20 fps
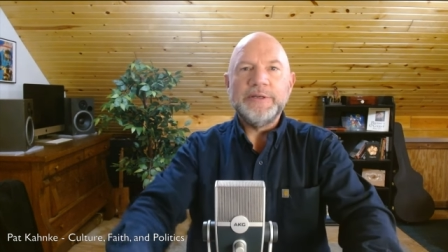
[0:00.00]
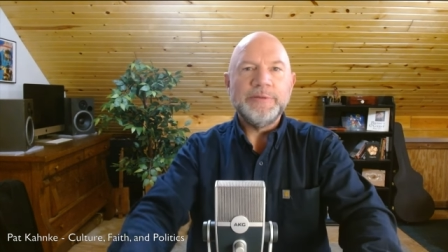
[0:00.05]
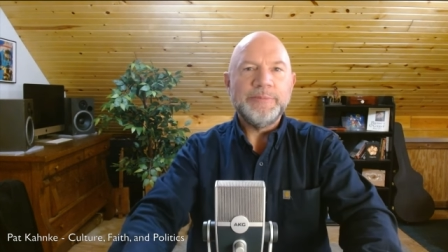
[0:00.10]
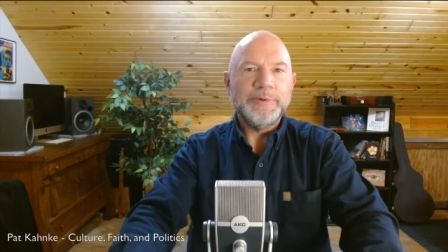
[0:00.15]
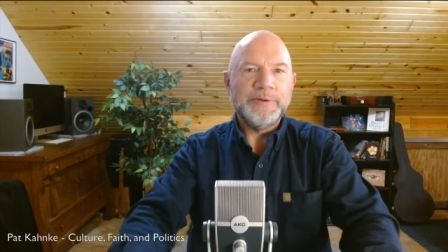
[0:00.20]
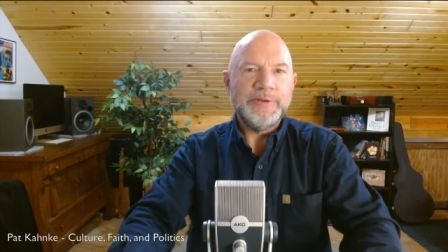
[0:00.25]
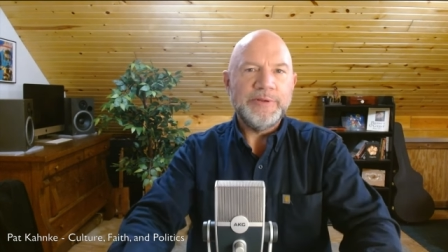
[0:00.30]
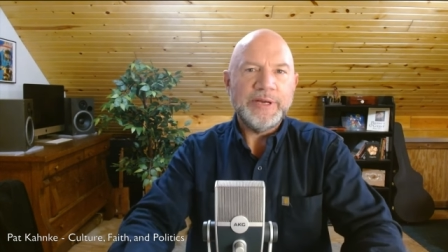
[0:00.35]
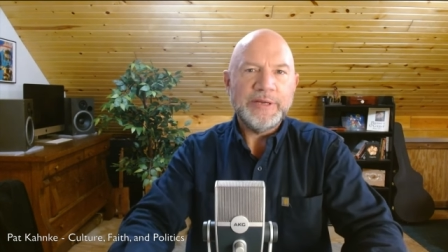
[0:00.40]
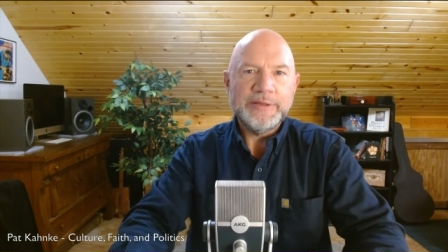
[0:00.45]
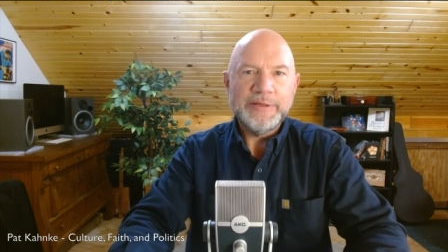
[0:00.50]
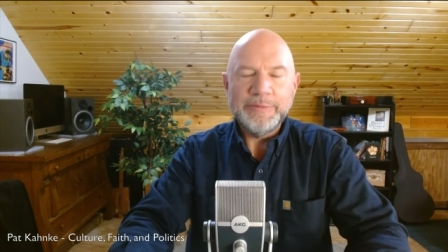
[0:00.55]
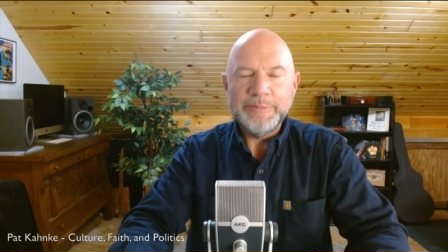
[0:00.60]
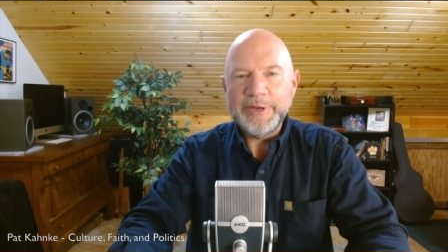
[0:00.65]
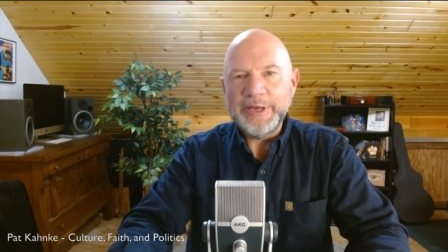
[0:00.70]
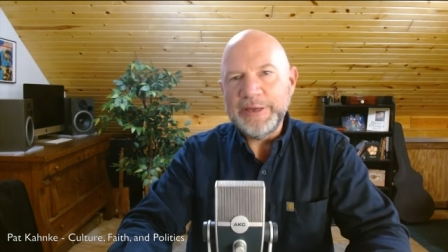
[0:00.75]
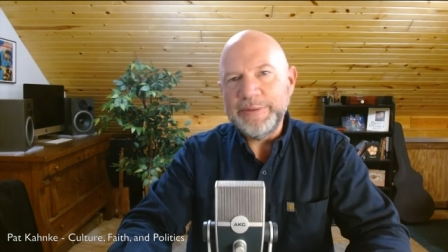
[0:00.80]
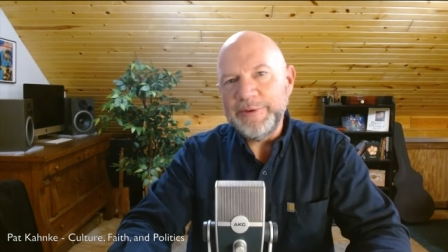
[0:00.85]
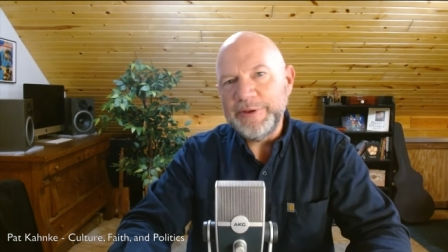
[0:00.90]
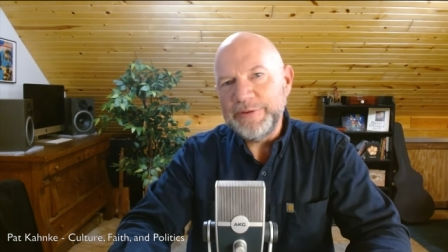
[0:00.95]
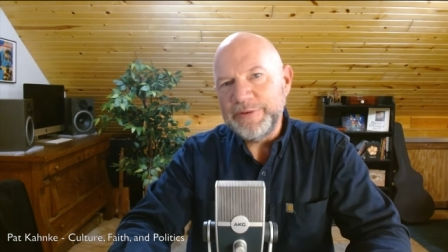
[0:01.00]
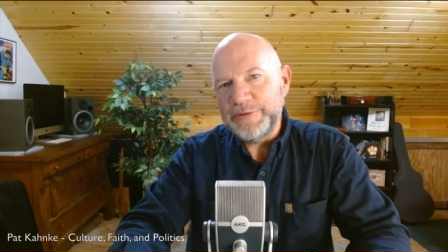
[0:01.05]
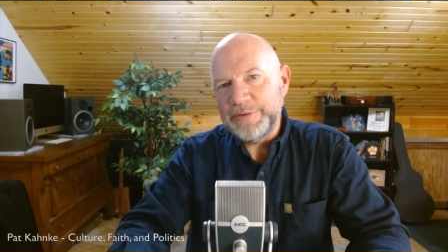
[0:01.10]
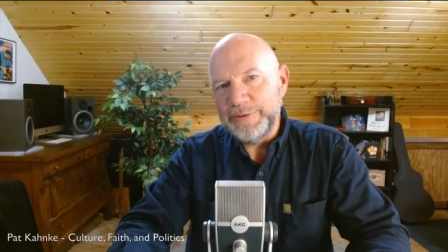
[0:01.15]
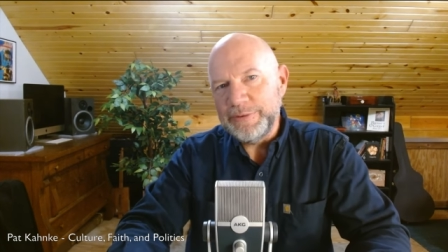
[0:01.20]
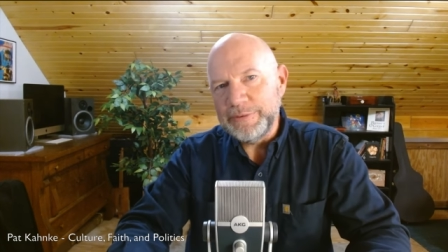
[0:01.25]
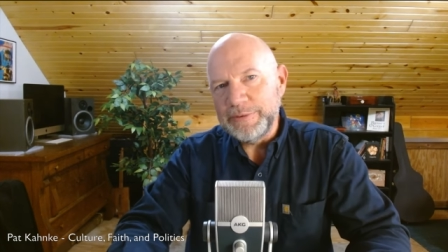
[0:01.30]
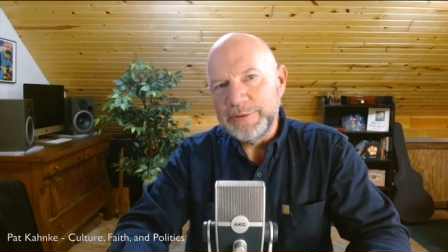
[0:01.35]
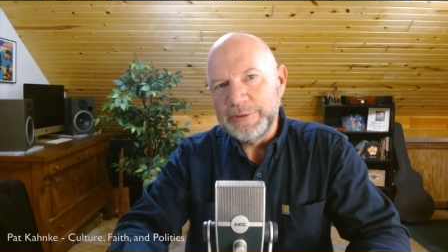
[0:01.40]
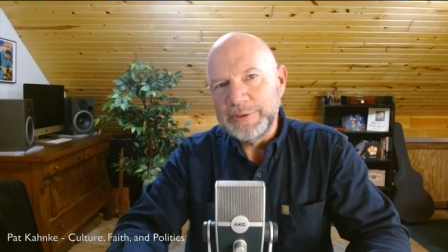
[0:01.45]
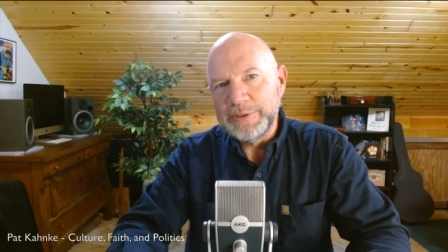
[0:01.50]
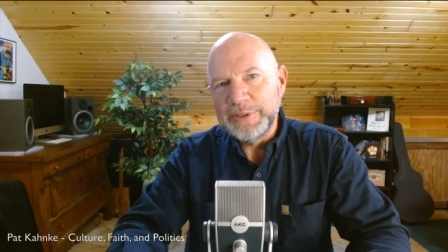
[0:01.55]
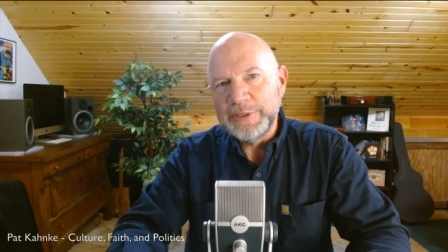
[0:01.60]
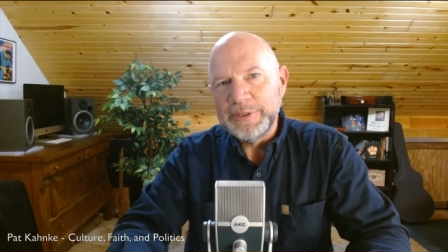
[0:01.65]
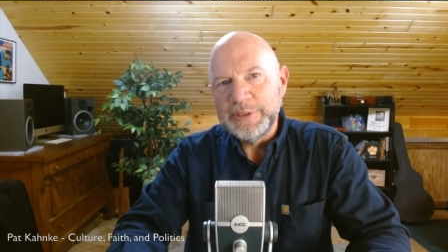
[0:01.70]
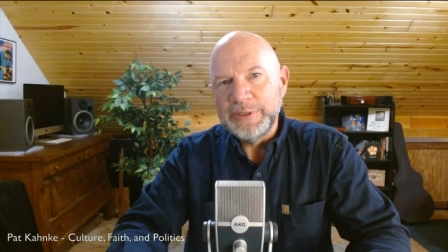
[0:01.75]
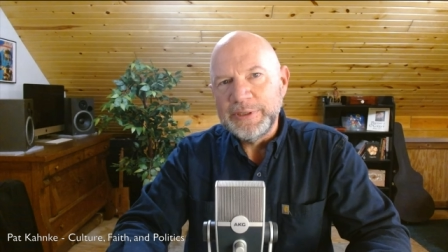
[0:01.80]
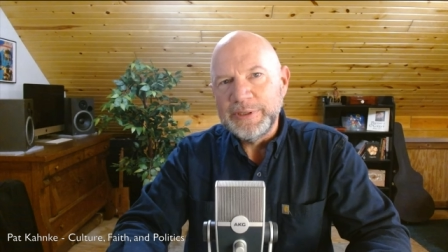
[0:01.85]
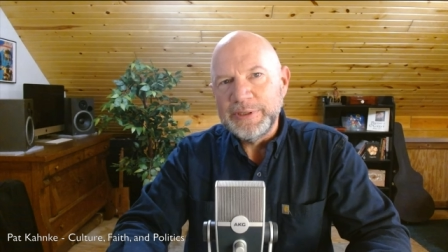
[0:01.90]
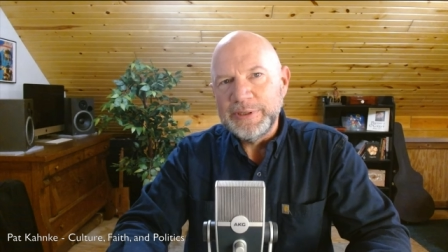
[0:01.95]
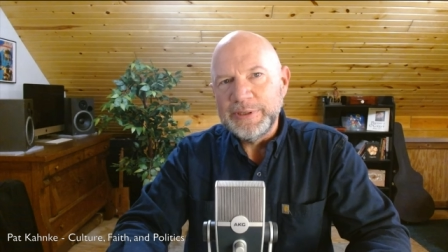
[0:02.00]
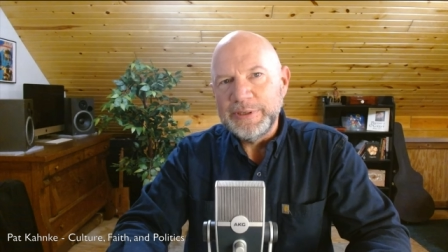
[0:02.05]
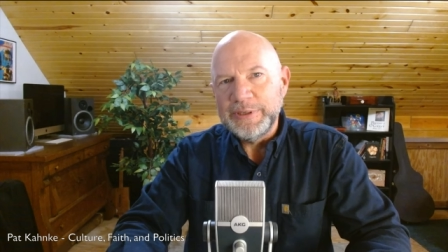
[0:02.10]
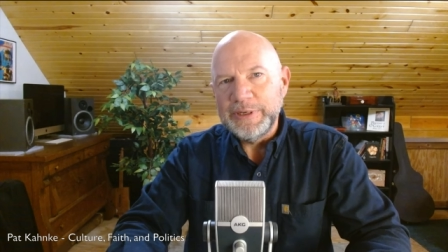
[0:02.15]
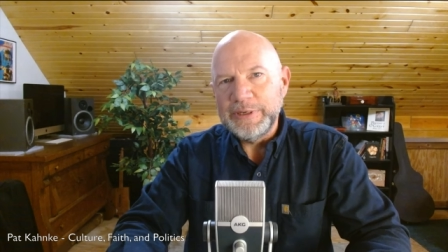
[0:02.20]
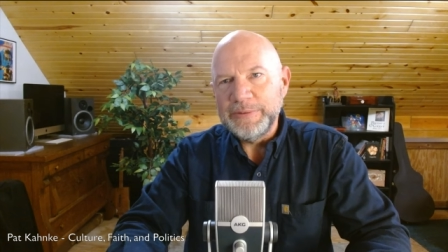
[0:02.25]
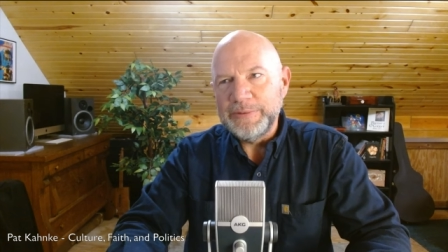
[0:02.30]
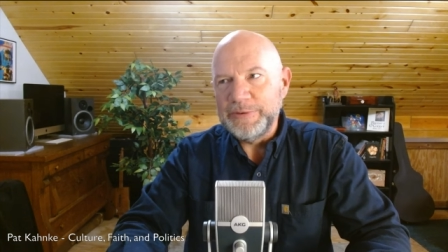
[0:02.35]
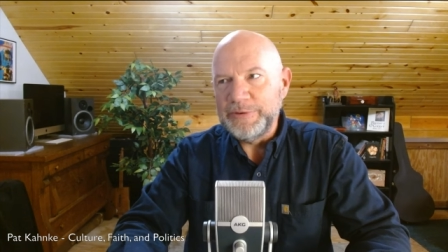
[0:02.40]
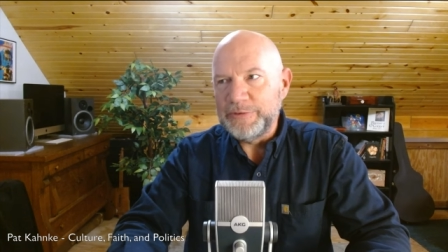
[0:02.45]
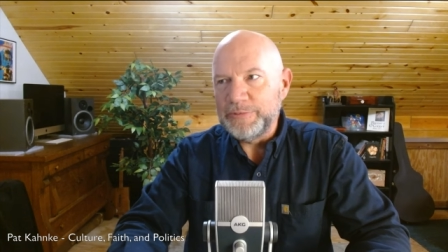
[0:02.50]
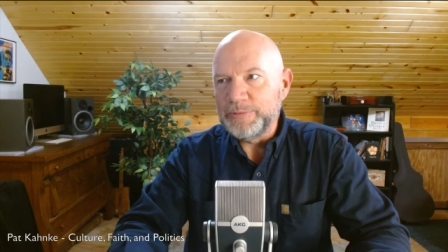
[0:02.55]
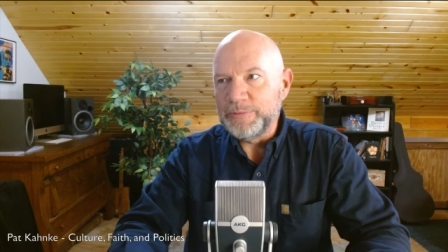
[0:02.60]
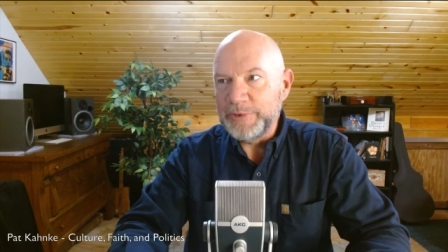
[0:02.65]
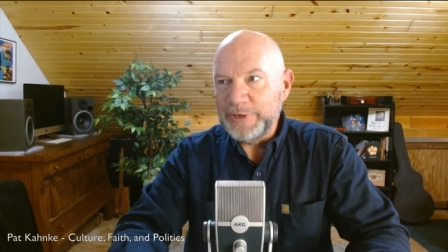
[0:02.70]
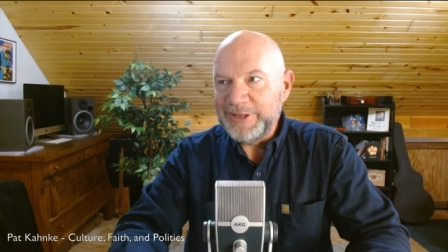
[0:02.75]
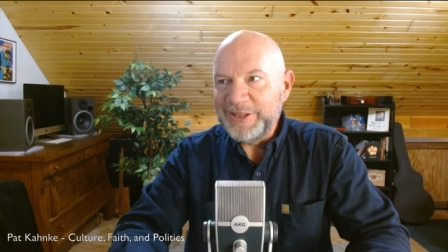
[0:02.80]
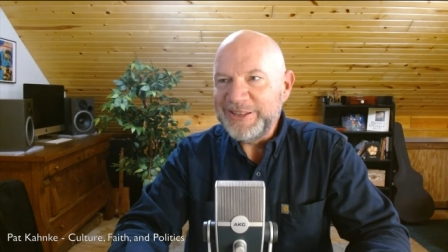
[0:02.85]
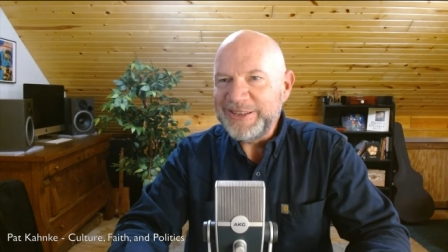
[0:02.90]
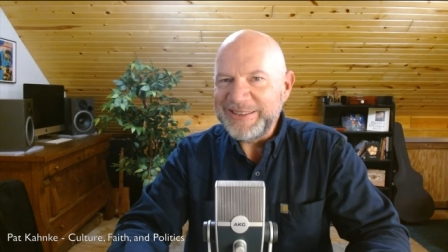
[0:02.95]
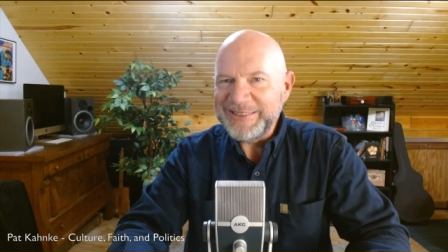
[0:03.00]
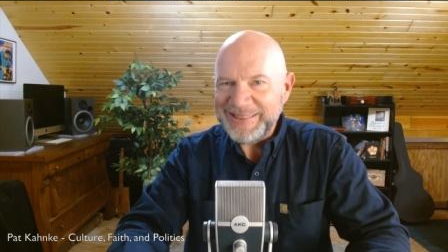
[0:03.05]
to protect the babies too. It was really